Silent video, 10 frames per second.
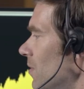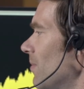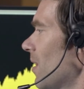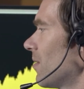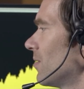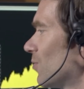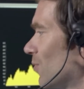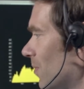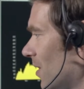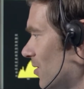Is it your
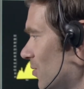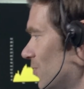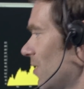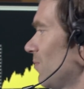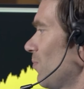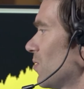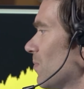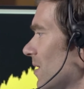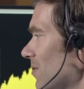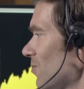work style,
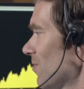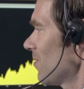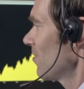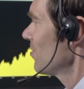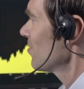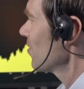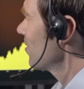or are you missing